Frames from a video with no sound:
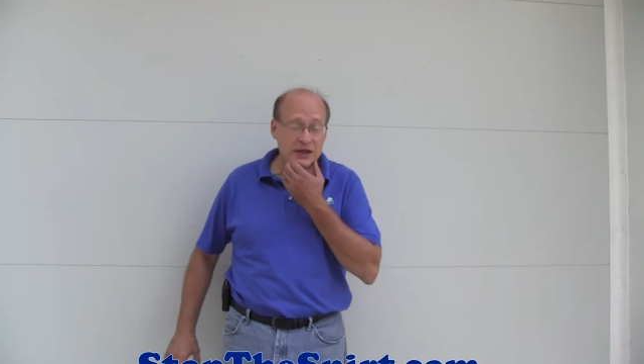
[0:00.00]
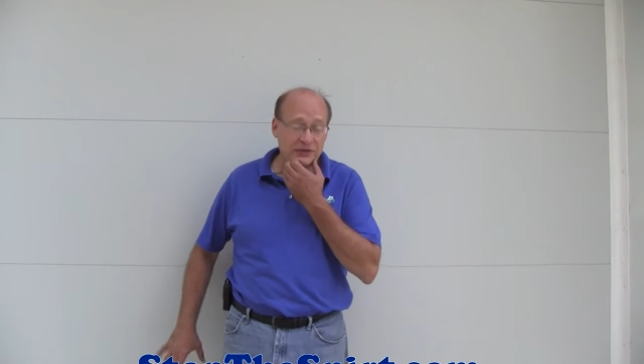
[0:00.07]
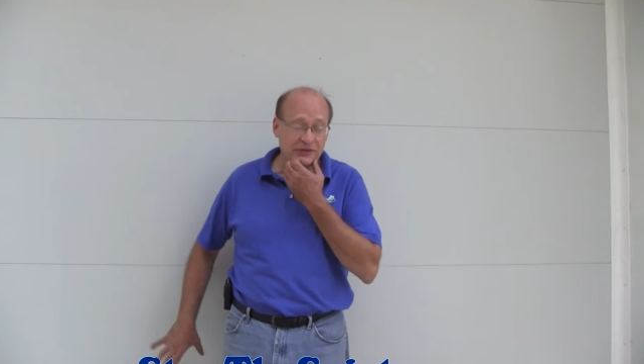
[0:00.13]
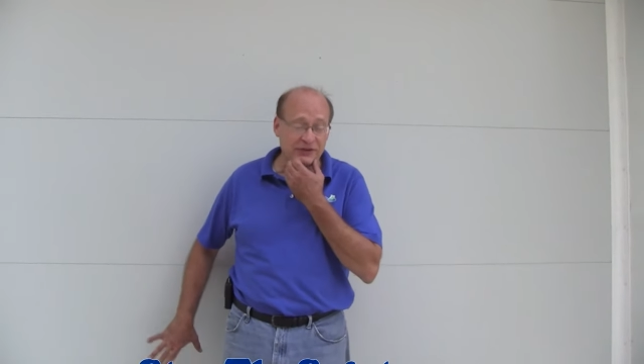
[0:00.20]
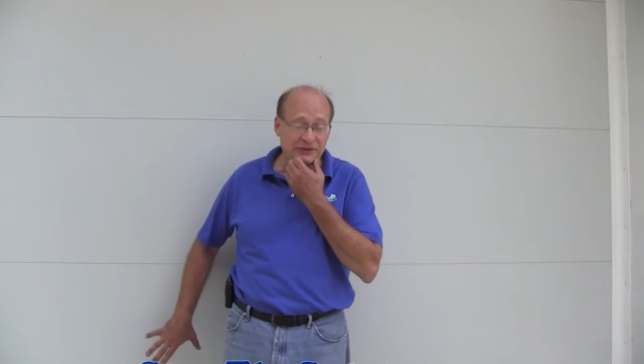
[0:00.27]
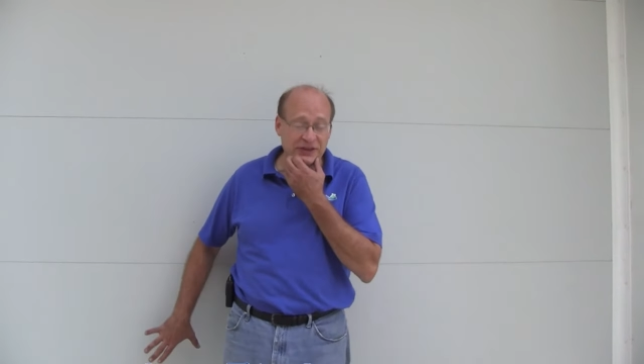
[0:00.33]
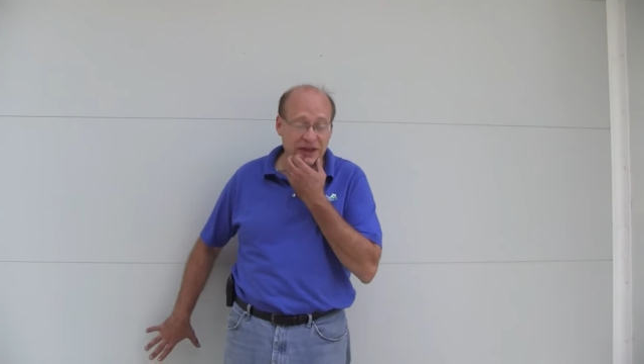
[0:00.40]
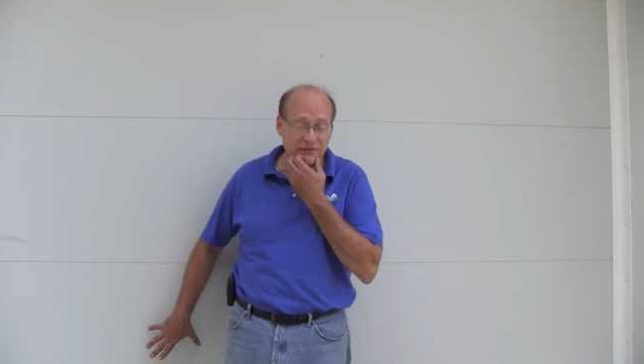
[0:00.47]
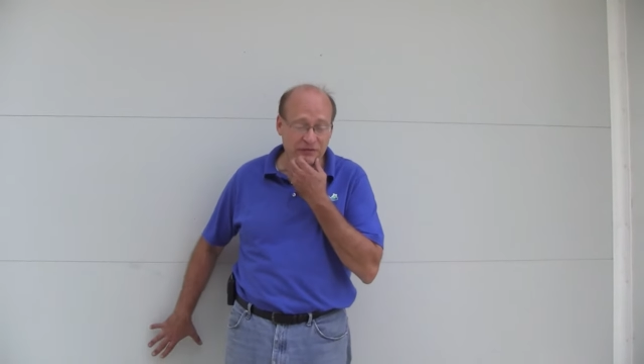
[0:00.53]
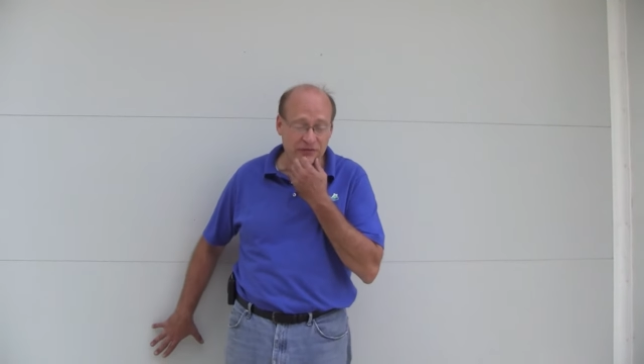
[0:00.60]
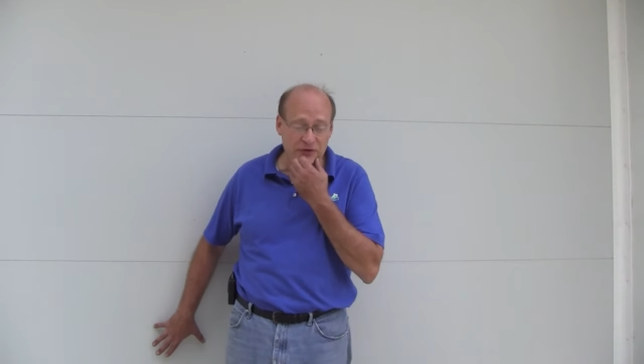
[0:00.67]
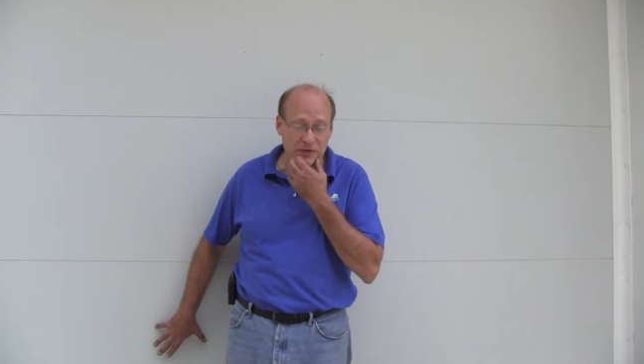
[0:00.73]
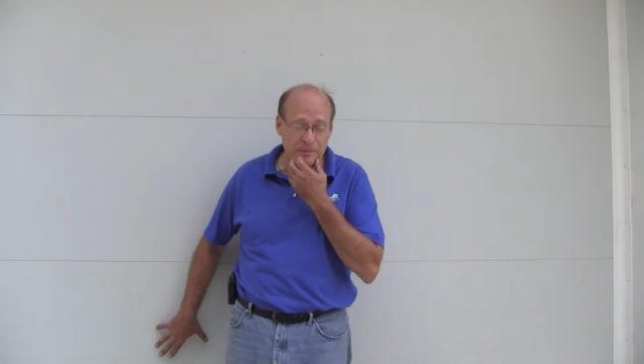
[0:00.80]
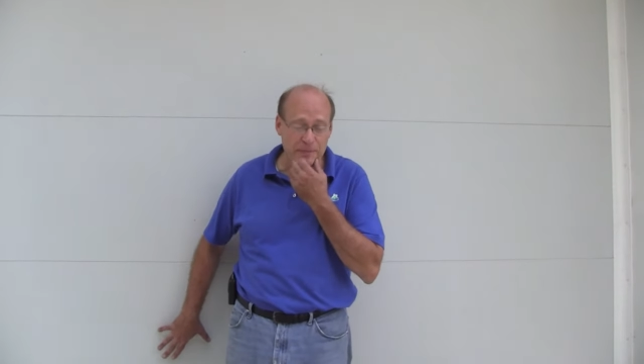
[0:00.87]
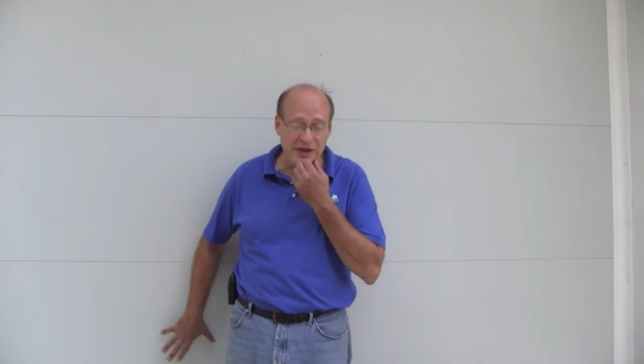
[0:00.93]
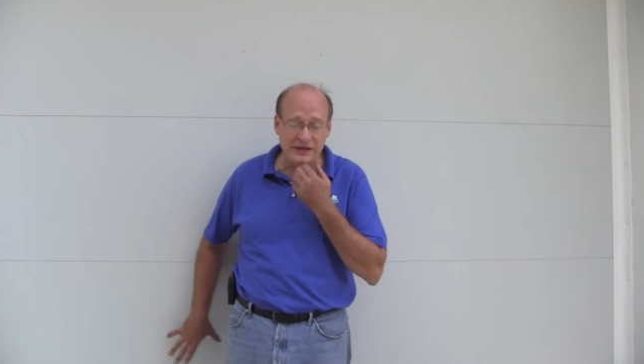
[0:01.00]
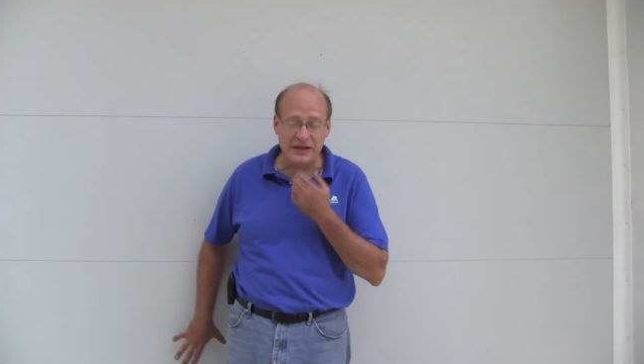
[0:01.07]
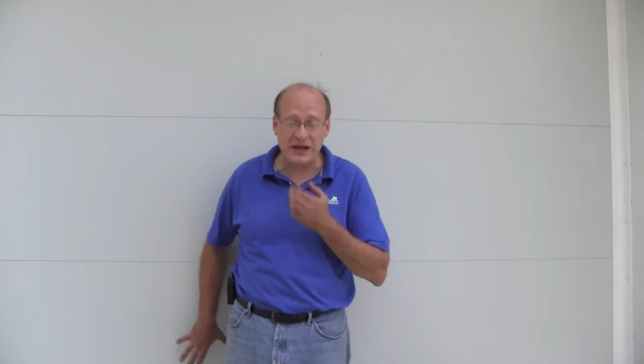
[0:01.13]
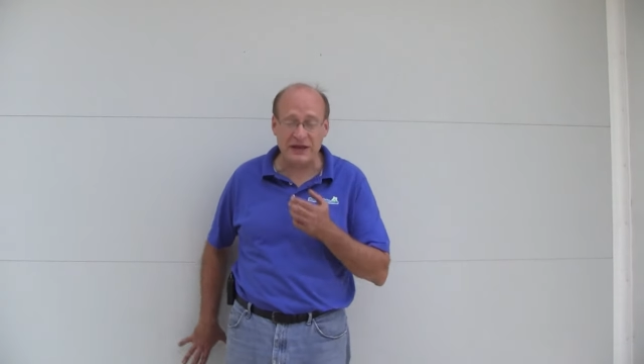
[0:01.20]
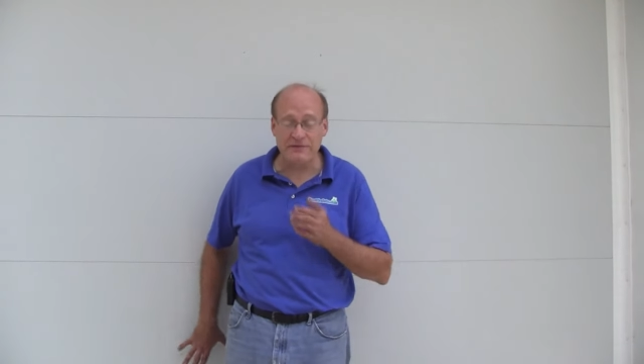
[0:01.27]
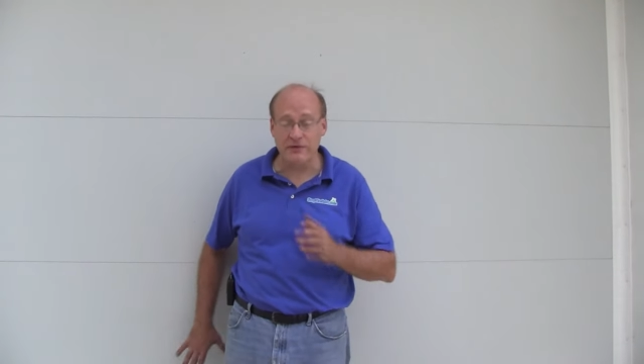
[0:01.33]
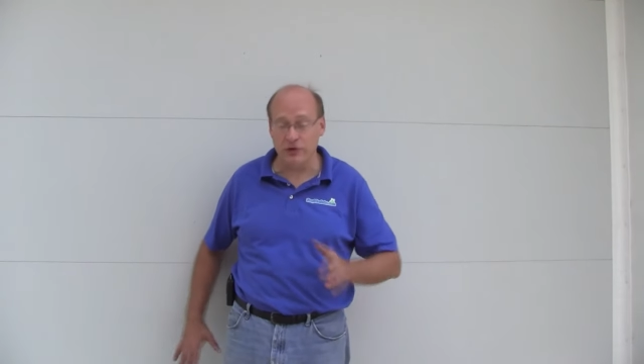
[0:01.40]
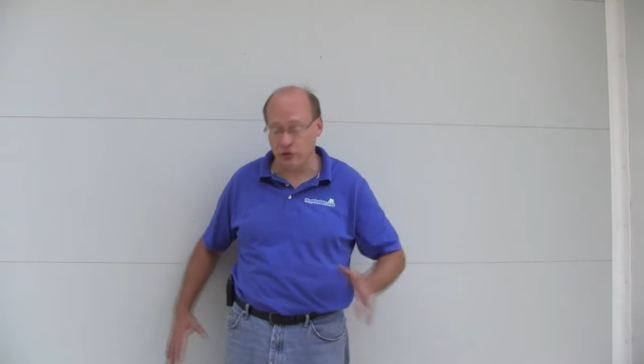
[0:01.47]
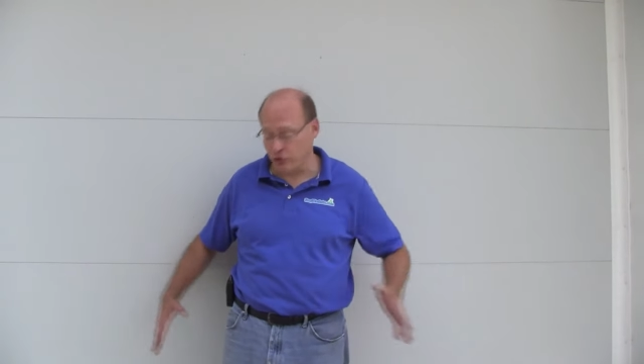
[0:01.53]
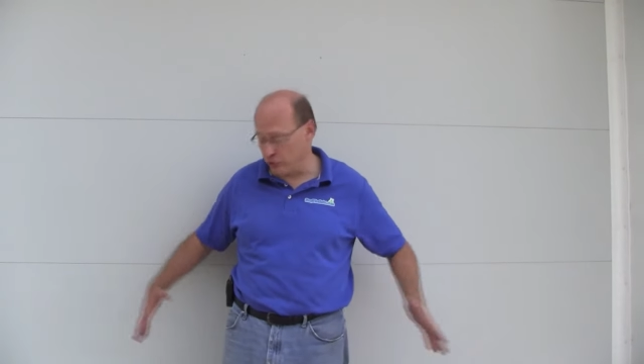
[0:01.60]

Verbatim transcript: It's a 10 foot by 9 foot,